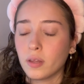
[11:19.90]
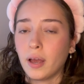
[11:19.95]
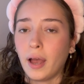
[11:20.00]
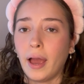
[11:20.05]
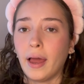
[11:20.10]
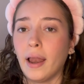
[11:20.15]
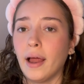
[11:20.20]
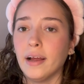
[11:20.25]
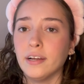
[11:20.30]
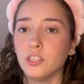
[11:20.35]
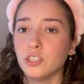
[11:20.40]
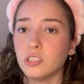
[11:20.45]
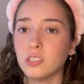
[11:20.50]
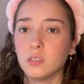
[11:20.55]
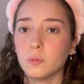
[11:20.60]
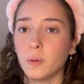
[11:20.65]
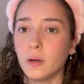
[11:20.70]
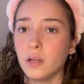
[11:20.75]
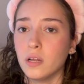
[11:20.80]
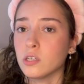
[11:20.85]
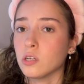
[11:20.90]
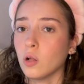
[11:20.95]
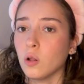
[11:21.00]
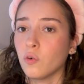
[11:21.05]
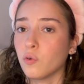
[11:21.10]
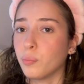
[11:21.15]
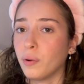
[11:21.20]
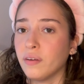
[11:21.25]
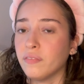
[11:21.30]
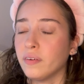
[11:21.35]
And I just spray this all
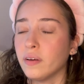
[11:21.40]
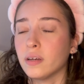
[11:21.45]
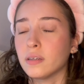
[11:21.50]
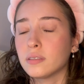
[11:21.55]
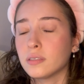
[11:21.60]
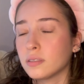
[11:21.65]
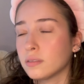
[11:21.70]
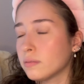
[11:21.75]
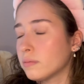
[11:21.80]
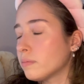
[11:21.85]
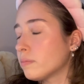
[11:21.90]
over my face.